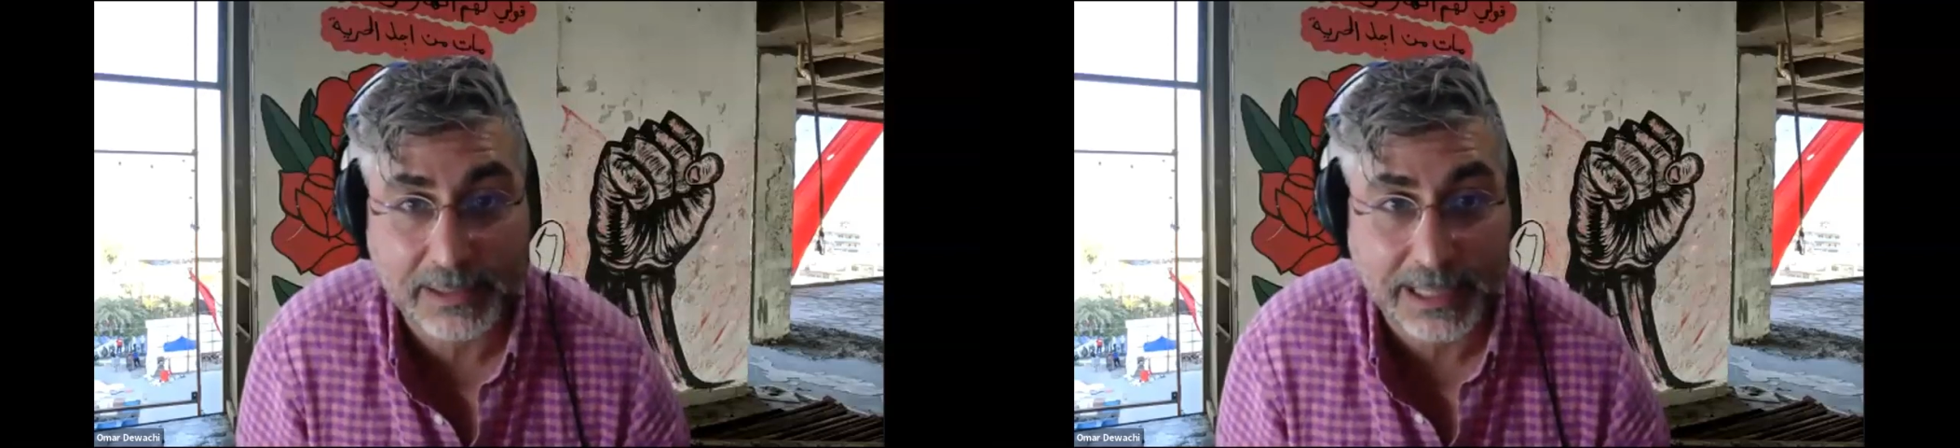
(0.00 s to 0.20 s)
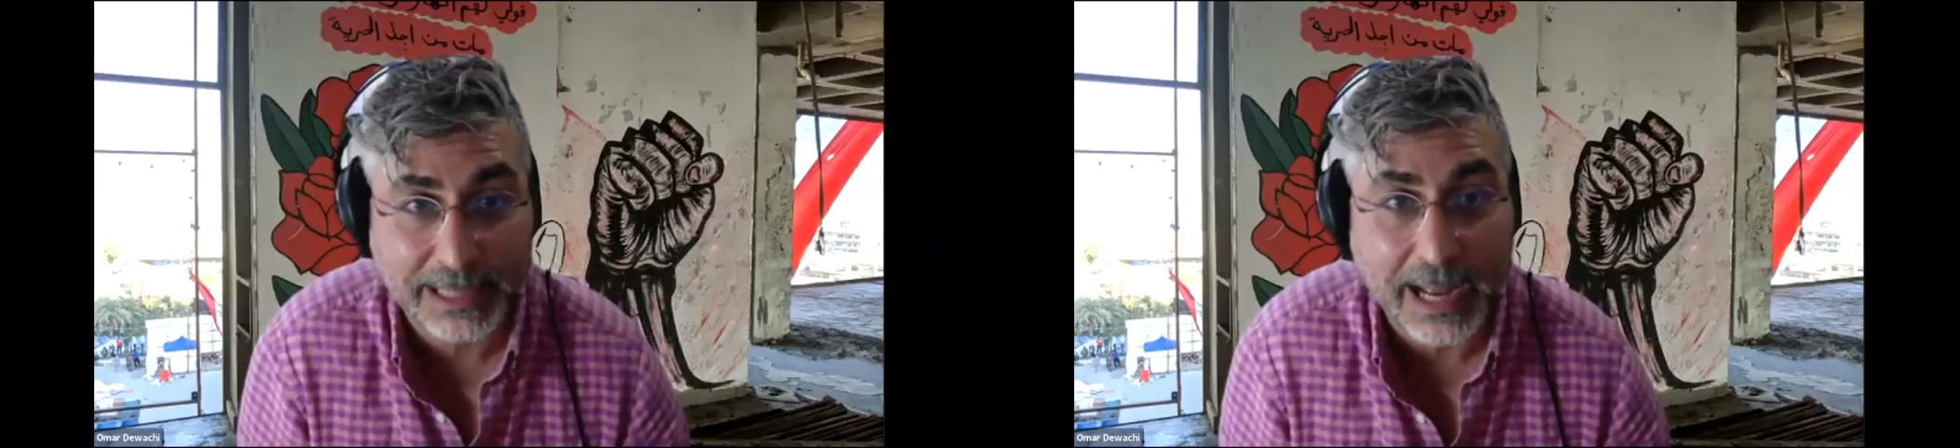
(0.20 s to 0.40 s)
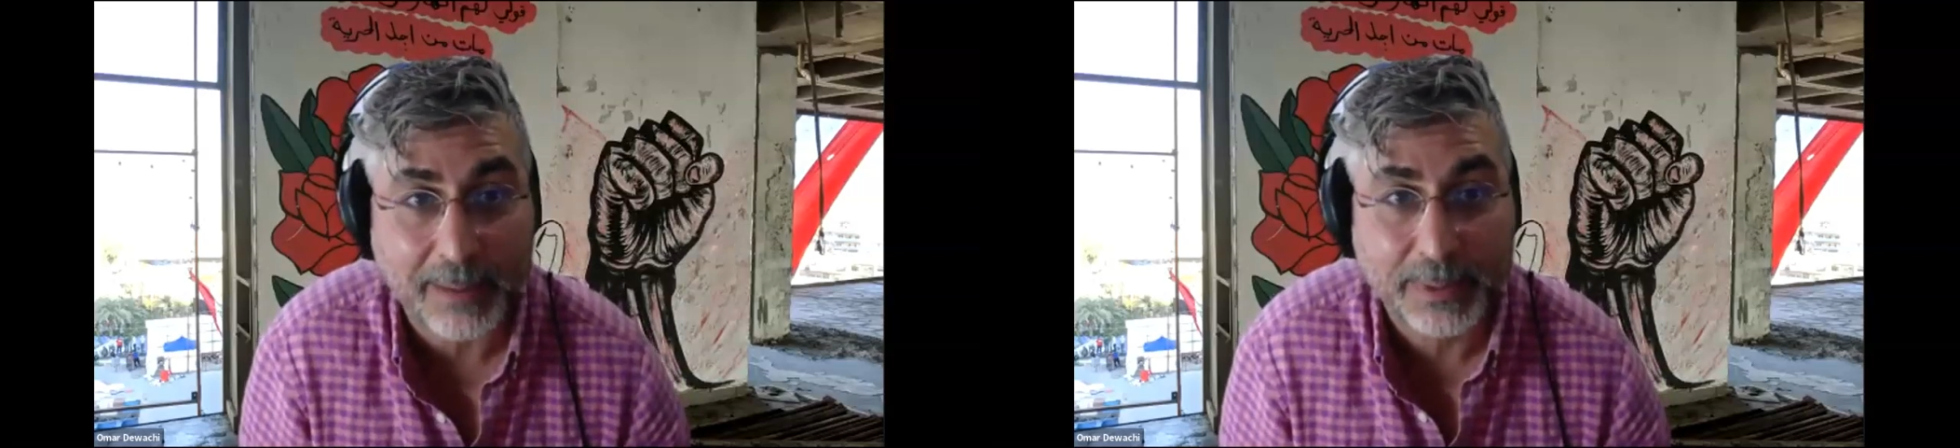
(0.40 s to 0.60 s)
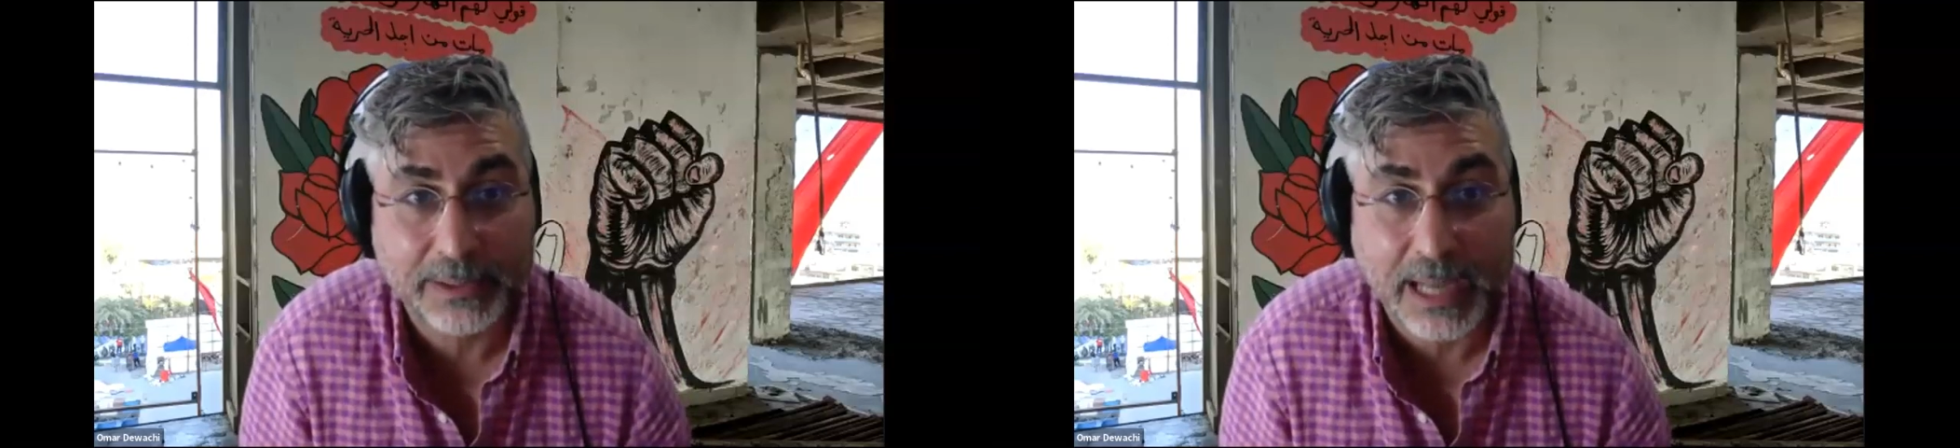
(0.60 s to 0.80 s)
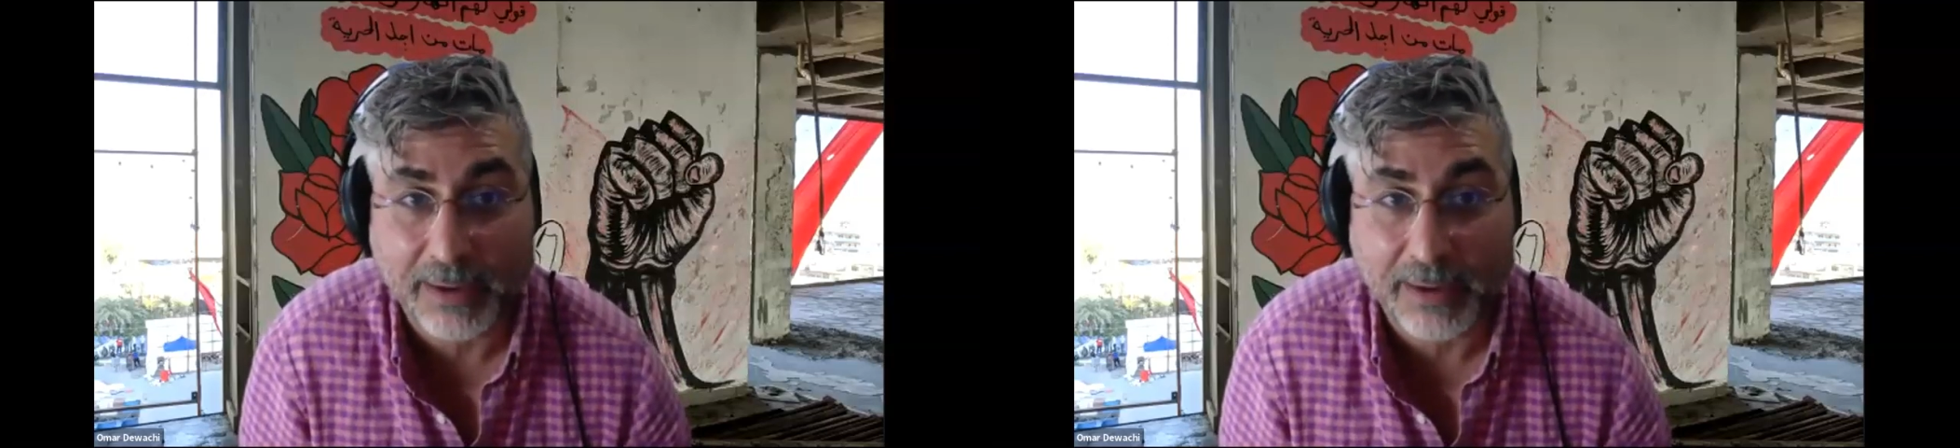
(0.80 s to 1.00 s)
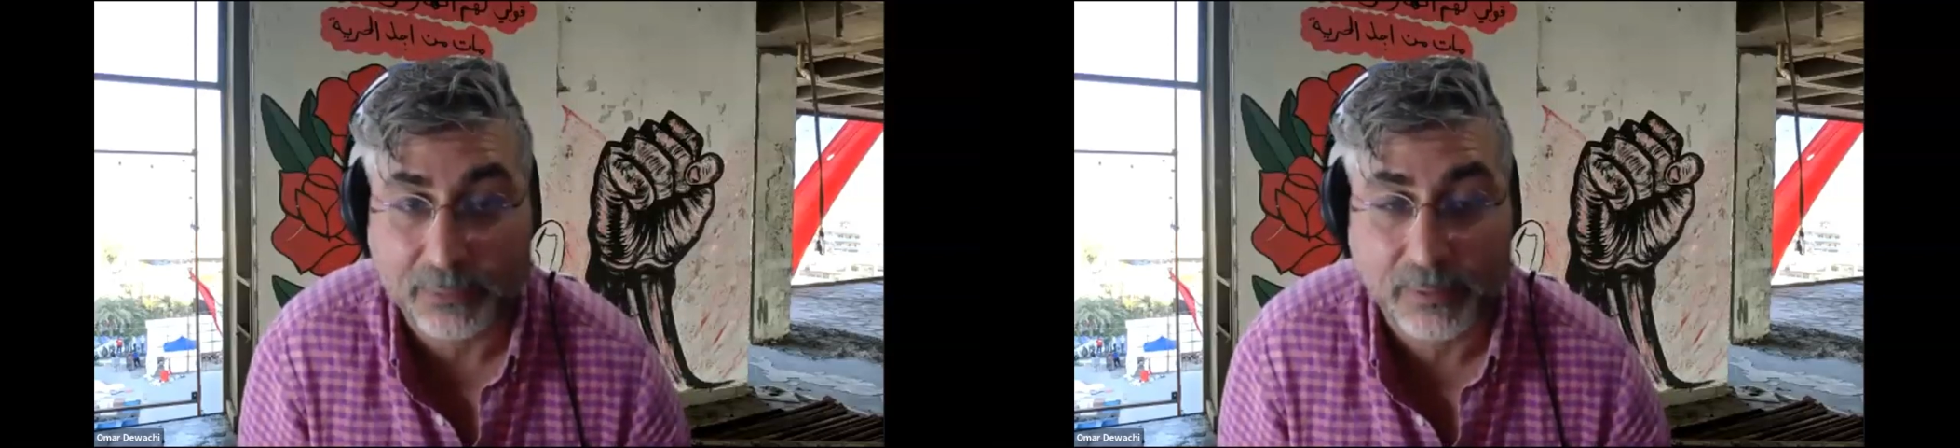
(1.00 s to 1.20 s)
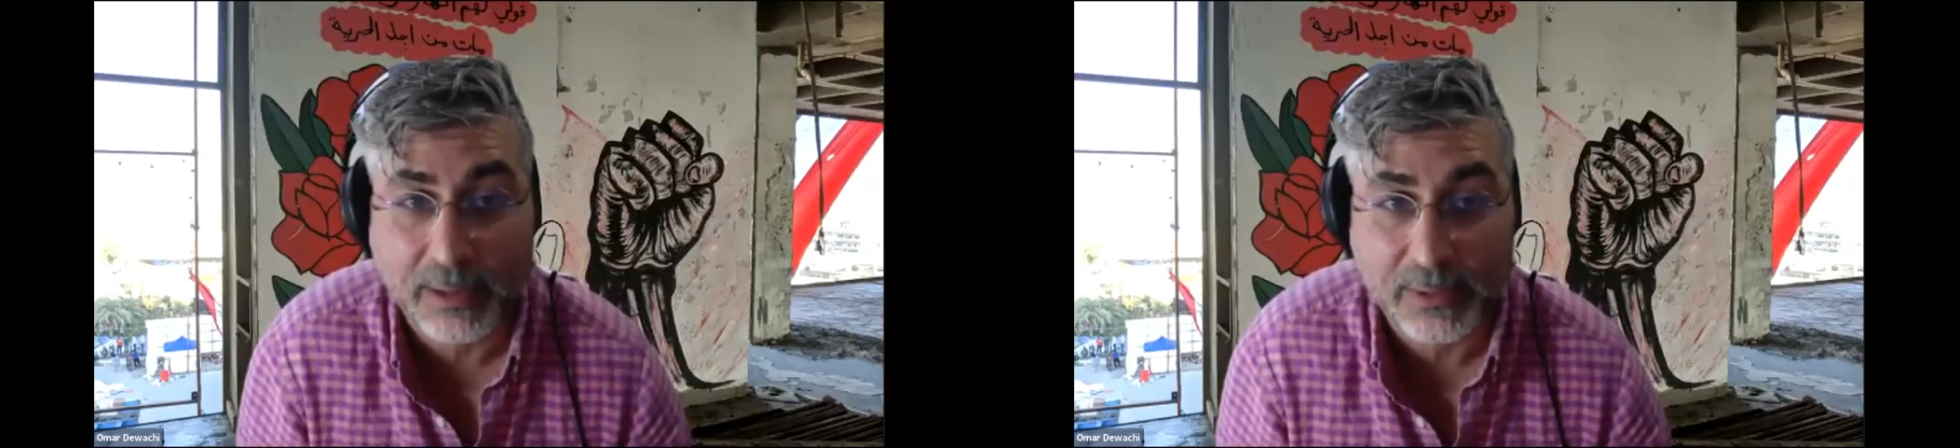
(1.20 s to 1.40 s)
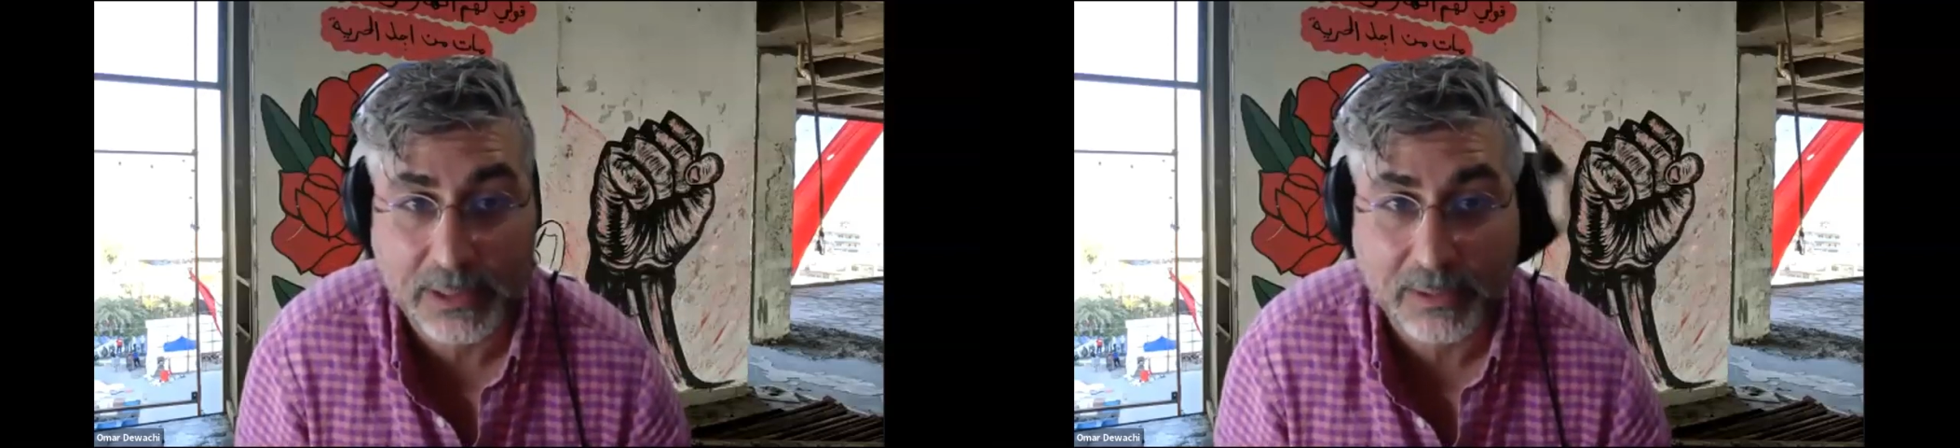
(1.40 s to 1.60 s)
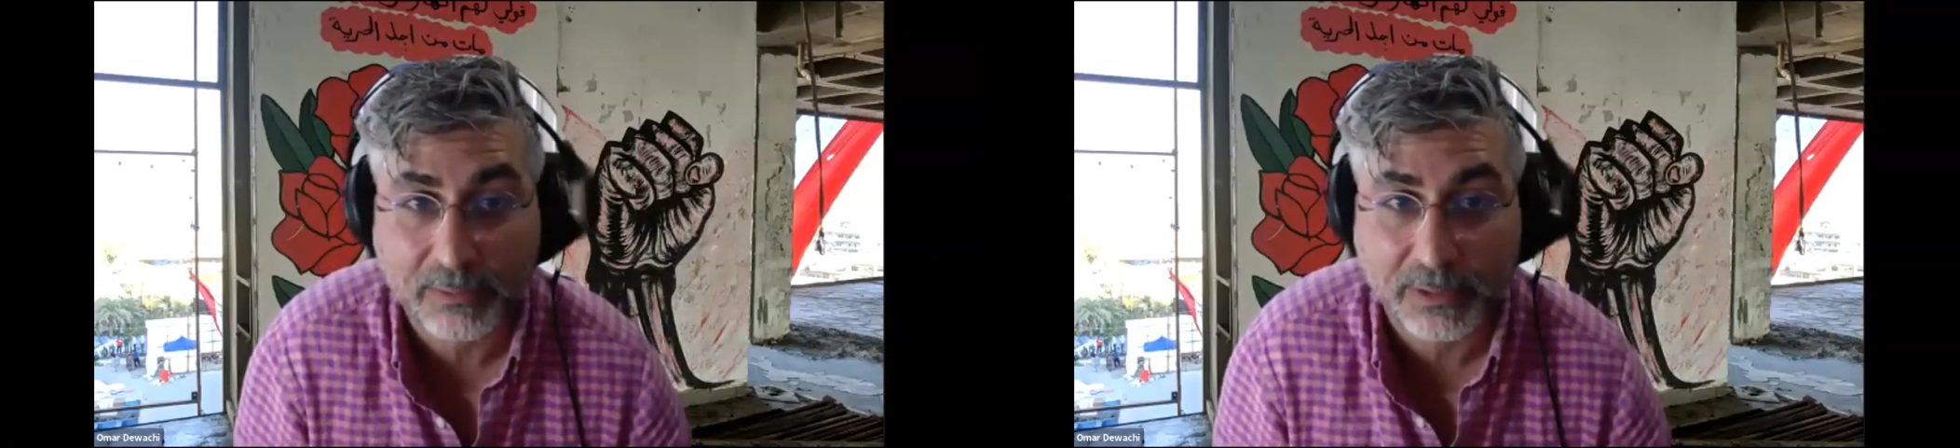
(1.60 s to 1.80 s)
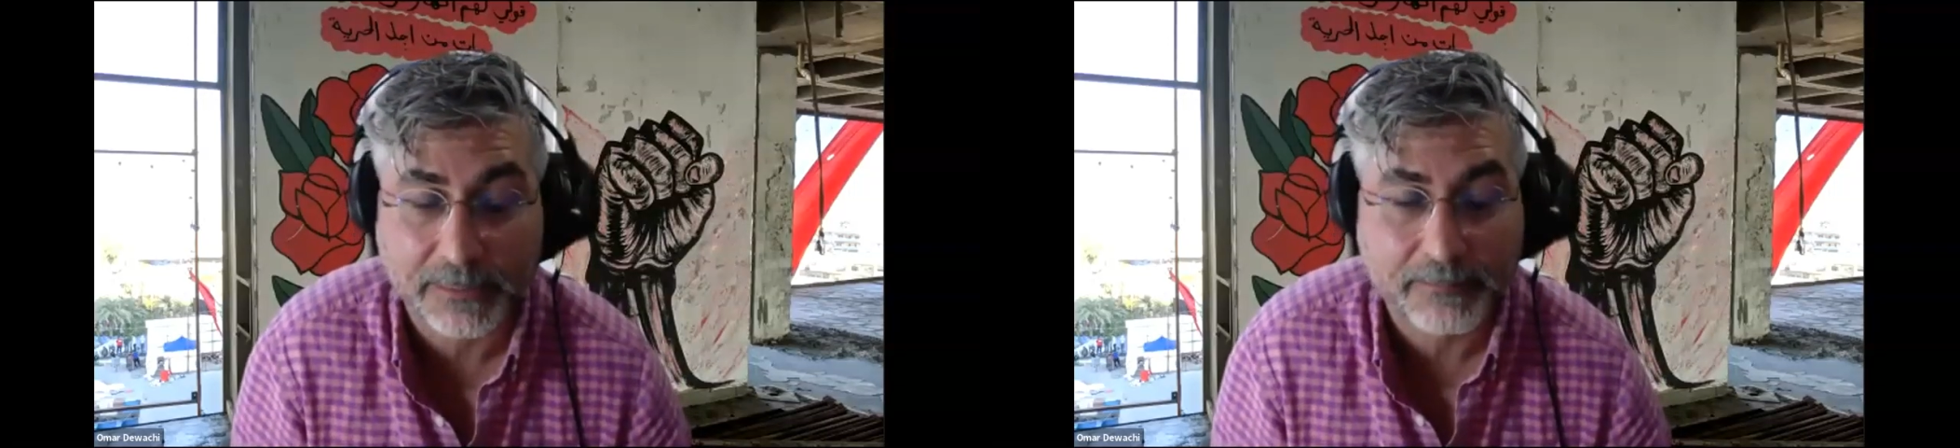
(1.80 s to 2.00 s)
that happened after
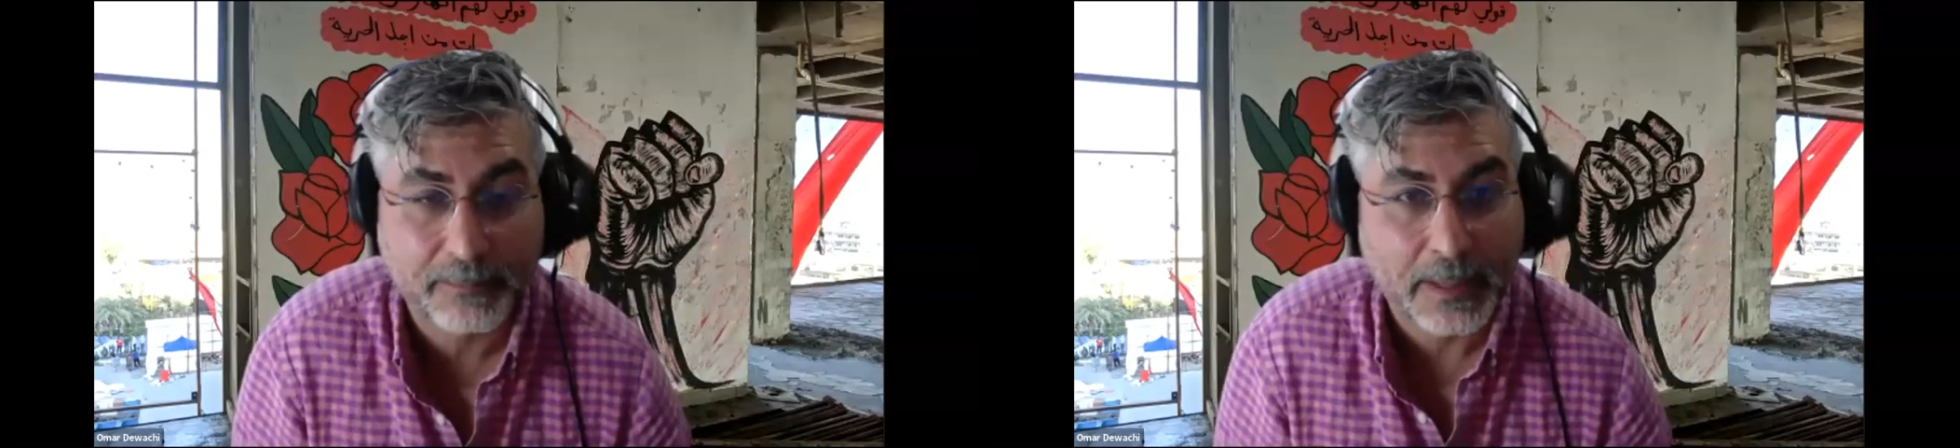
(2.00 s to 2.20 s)
2003.